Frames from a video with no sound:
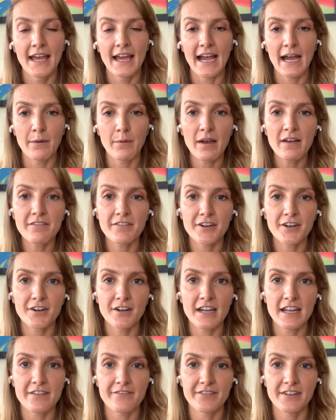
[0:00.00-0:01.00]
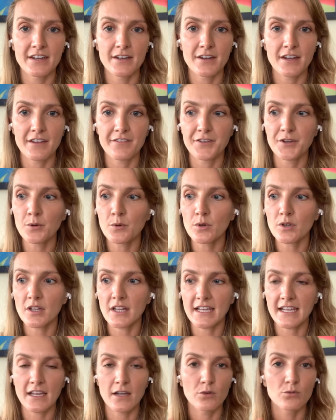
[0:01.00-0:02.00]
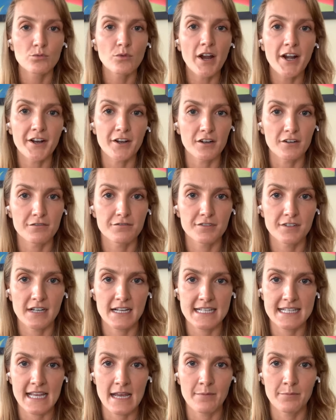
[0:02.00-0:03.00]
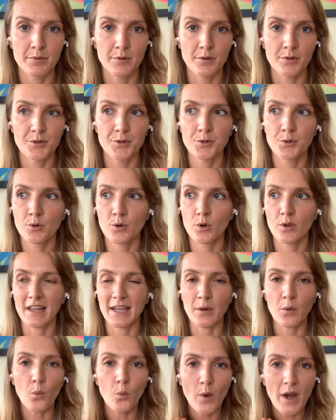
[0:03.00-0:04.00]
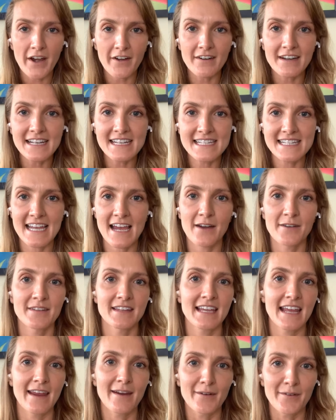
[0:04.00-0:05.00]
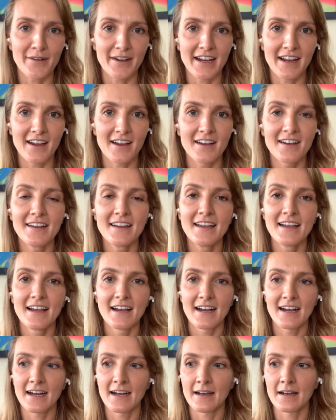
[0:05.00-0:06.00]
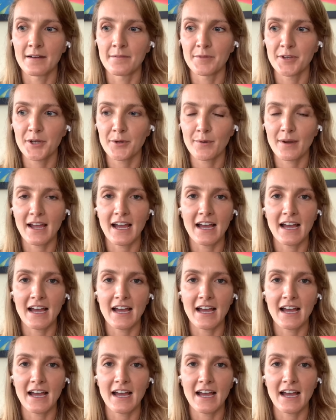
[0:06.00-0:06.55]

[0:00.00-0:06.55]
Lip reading: However, if you were like a runner, for example, and you were like wearing down the area, you were